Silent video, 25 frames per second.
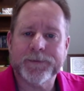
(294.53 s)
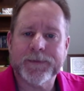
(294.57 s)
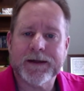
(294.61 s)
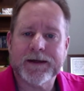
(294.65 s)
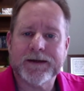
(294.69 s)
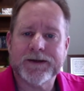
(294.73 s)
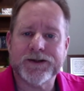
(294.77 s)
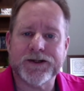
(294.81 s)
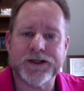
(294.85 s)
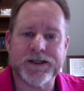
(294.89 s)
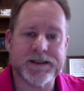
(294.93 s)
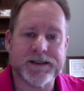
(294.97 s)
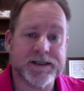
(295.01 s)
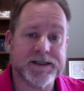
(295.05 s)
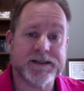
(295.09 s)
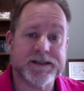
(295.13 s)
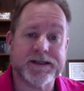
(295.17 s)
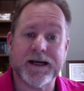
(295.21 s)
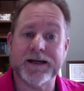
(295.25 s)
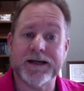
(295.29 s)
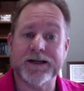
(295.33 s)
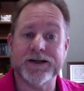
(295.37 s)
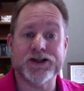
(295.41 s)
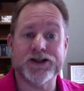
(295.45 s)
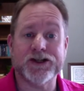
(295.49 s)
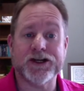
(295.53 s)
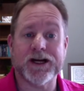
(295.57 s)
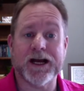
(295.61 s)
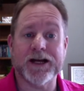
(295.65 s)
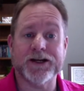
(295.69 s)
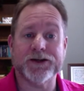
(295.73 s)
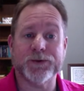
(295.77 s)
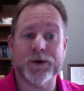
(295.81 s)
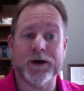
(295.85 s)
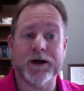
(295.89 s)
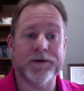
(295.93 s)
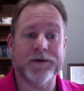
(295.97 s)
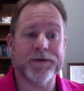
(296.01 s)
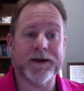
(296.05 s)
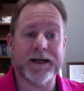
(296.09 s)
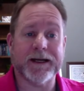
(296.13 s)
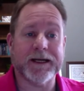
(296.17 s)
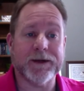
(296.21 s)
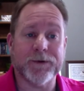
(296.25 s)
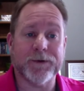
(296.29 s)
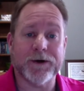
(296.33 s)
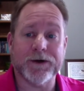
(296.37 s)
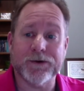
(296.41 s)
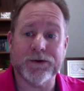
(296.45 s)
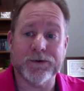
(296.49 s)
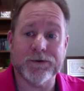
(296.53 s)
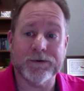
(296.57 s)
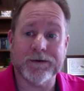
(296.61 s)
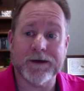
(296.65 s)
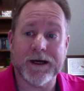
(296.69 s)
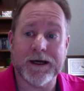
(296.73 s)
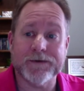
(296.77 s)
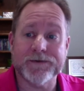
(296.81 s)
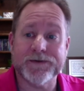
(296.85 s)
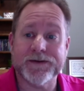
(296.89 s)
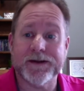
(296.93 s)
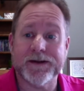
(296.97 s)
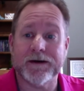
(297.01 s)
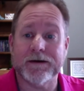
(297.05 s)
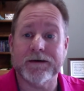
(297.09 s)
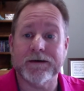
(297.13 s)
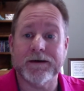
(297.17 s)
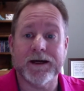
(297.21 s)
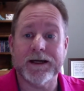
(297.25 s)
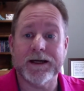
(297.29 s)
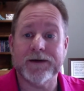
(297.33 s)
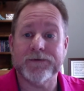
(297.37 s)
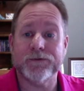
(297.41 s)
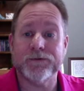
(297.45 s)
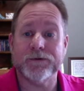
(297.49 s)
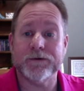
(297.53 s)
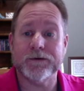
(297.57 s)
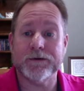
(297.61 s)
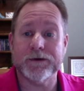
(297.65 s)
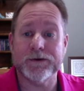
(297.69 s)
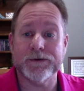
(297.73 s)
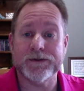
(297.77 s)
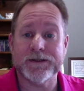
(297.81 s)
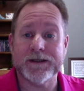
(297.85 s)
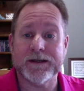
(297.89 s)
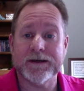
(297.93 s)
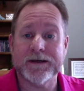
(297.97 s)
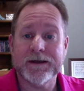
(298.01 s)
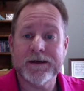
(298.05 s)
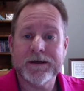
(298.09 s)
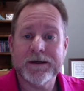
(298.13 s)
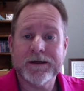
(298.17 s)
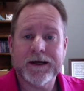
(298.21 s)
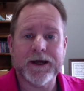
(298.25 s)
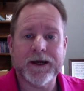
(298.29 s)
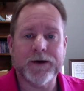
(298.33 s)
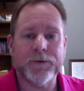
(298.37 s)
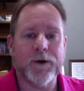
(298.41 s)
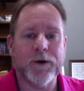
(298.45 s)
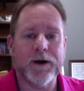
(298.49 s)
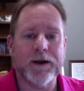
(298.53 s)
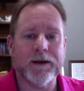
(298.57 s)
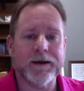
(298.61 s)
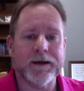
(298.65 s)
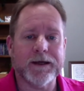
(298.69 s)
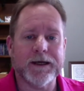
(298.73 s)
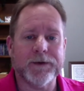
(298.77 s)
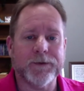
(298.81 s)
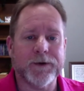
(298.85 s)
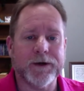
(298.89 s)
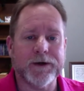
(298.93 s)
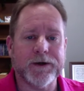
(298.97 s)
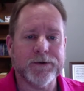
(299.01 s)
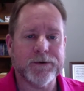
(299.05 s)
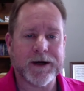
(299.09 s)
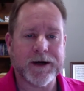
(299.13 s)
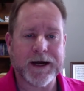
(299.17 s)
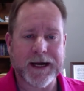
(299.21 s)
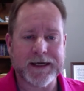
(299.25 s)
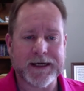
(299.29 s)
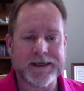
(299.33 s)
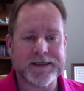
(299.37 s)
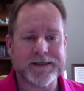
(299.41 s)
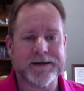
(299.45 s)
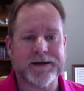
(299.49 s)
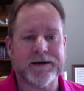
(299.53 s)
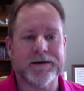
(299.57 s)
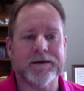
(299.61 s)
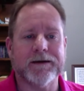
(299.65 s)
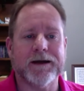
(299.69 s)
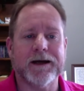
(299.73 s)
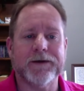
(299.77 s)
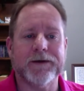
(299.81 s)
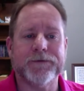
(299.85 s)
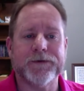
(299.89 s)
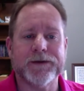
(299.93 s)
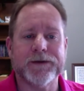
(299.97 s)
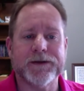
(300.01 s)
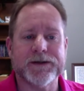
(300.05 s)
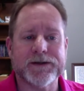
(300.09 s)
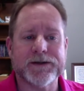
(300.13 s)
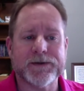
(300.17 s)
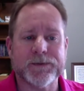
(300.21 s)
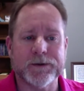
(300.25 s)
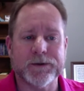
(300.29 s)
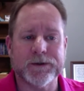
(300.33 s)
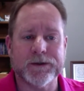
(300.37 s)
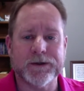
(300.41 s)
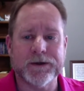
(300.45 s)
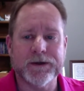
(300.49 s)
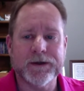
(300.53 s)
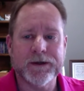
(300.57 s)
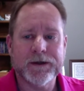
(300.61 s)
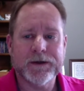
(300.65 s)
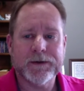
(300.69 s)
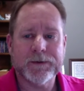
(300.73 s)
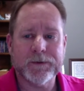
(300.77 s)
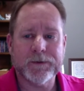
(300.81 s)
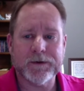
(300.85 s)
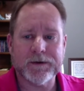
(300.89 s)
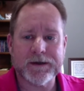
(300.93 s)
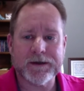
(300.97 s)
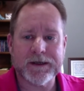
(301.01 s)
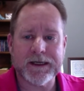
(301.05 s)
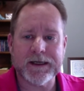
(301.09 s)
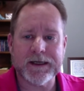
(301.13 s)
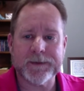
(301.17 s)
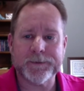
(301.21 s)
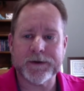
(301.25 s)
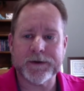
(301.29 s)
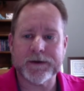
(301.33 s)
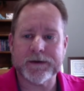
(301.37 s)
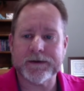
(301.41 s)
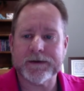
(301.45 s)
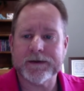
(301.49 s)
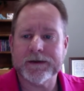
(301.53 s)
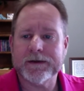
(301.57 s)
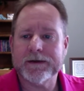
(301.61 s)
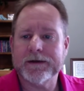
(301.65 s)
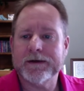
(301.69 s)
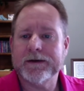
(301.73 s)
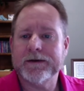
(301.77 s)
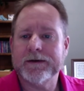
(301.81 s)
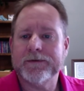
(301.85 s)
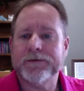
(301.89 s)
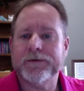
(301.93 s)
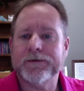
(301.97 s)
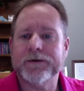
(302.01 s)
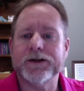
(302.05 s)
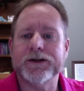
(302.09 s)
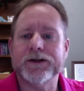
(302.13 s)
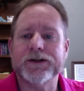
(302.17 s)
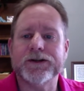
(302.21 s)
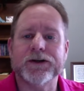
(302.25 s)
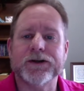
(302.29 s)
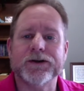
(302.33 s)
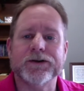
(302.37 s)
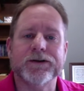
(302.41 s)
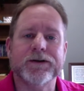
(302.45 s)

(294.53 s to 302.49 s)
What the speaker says: Jesus said in John 12, "Anyone who loves their life will lose it, and while anyone who hates their life in this world will keep it for eternal